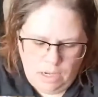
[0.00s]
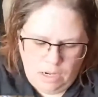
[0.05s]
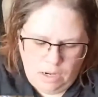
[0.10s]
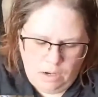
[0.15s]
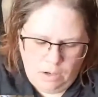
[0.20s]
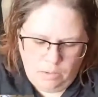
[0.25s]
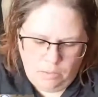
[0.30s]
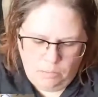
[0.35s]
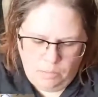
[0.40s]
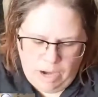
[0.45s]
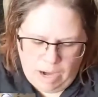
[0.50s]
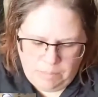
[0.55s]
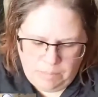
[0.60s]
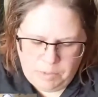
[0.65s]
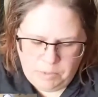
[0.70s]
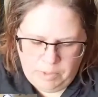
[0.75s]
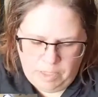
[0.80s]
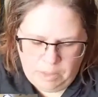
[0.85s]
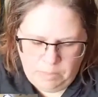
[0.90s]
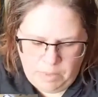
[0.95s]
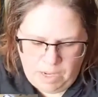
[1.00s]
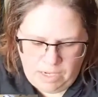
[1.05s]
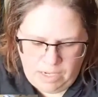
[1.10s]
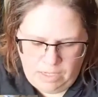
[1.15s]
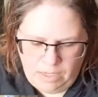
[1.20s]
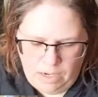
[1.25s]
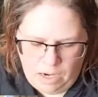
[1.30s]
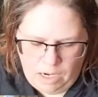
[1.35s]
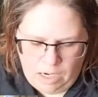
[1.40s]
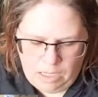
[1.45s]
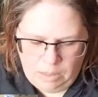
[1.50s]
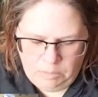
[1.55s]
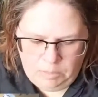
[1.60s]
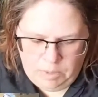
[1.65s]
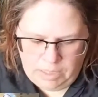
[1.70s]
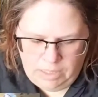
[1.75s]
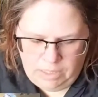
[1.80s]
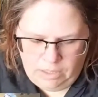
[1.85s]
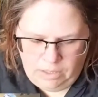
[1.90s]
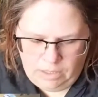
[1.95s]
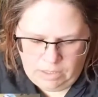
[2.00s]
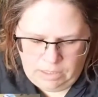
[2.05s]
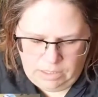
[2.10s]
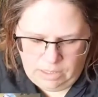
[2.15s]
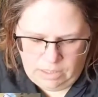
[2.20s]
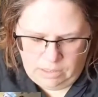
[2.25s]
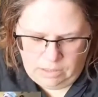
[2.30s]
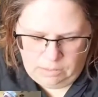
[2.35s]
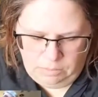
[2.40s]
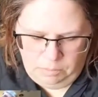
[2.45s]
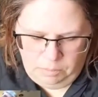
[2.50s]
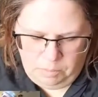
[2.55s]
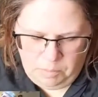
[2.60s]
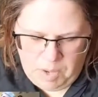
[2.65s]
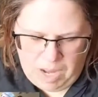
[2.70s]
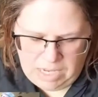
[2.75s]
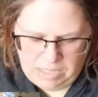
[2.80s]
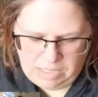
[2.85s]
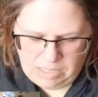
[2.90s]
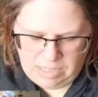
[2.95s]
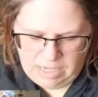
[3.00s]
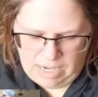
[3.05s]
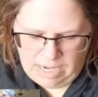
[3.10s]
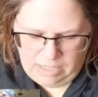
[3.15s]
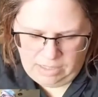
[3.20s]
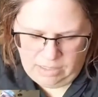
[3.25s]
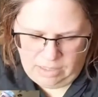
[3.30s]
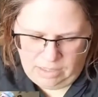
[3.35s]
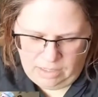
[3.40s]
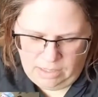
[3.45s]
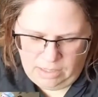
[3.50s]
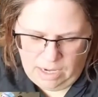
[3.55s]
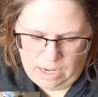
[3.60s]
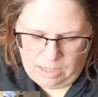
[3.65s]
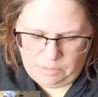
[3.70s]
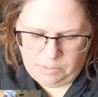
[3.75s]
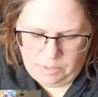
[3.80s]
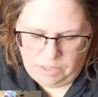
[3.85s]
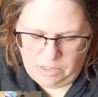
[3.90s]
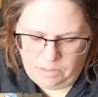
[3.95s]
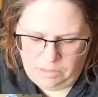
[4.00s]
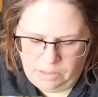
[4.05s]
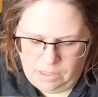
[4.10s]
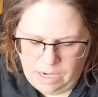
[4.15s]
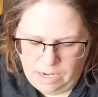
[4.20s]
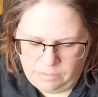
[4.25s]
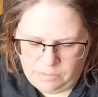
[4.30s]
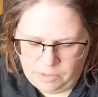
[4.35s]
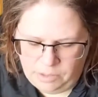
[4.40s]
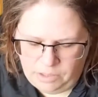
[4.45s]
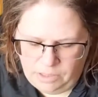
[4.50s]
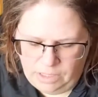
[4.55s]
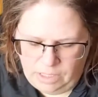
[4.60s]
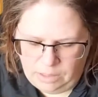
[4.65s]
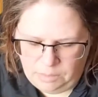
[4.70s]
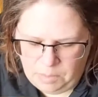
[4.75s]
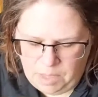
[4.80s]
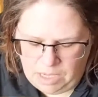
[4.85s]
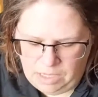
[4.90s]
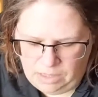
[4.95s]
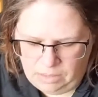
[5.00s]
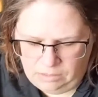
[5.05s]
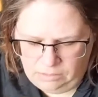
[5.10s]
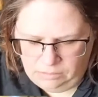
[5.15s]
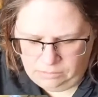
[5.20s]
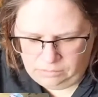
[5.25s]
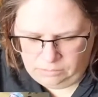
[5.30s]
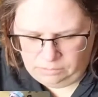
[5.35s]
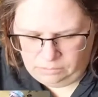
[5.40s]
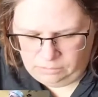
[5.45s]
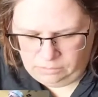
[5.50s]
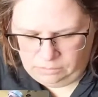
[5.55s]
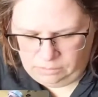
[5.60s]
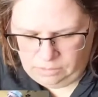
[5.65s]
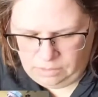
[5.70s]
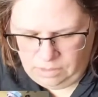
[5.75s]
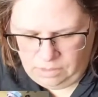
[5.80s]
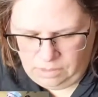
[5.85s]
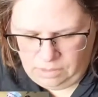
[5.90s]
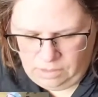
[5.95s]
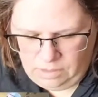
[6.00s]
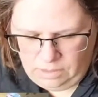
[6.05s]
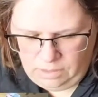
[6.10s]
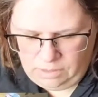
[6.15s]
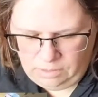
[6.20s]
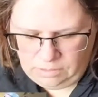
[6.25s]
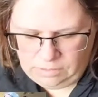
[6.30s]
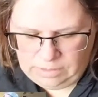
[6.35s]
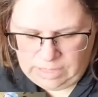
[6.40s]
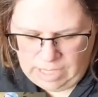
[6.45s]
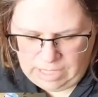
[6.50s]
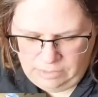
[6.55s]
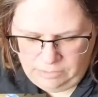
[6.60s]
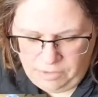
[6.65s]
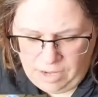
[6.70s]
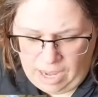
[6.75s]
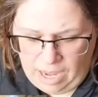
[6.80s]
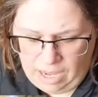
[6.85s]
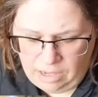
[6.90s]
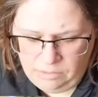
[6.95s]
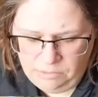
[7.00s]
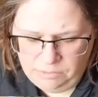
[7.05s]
wrapped around my arm like a good little pet snake that I would never in my life have.